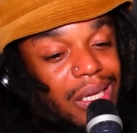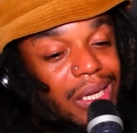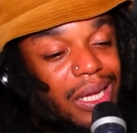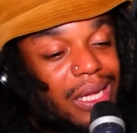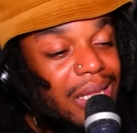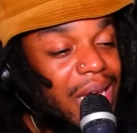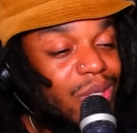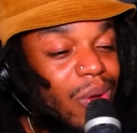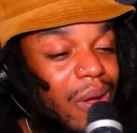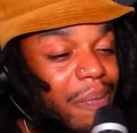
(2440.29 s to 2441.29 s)
And that's why
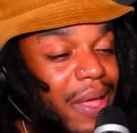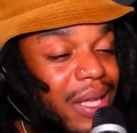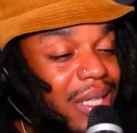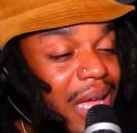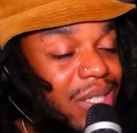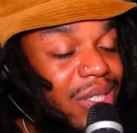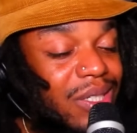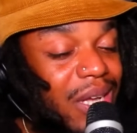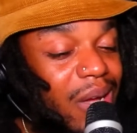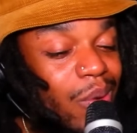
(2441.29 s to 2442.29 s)
I'm like, that's just
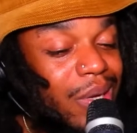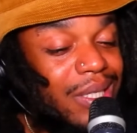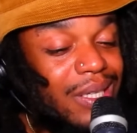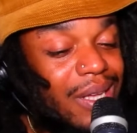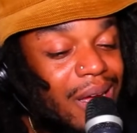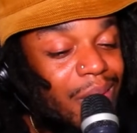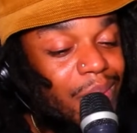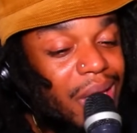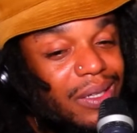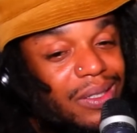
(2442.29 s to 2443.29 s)
like a waste of time.
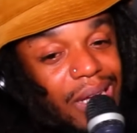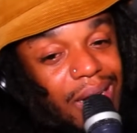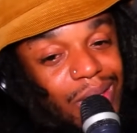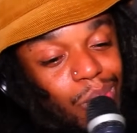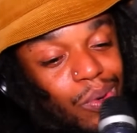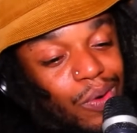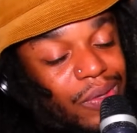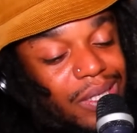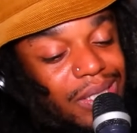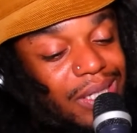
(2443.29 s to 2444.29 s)
Like, shout out to Bora for
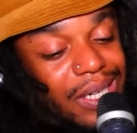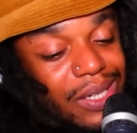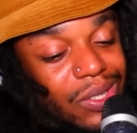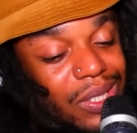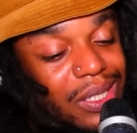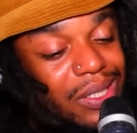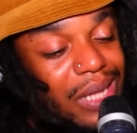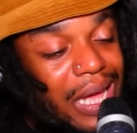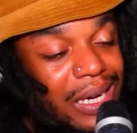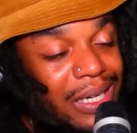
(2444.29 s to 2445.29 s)
listening to that shit and
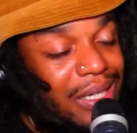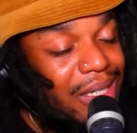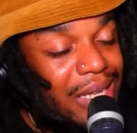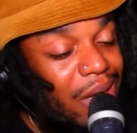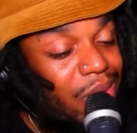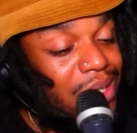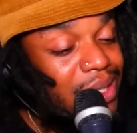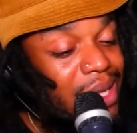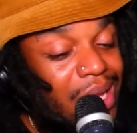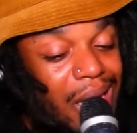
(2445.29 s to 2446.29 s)
editing it down, because
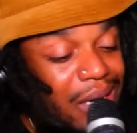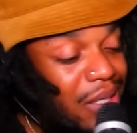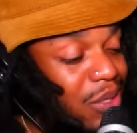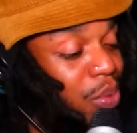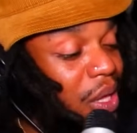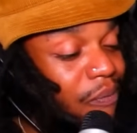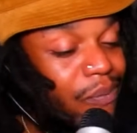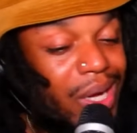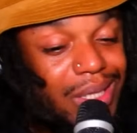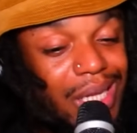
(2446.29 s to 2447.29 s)
I'd just be like,
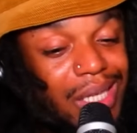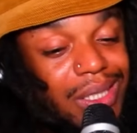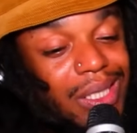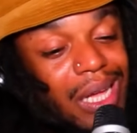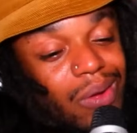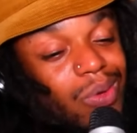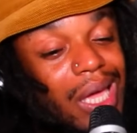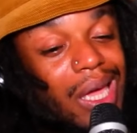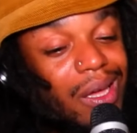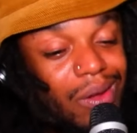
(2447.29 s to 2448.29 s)
fuck that shit, I don't
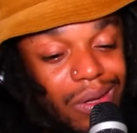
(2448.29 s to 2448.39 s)
care.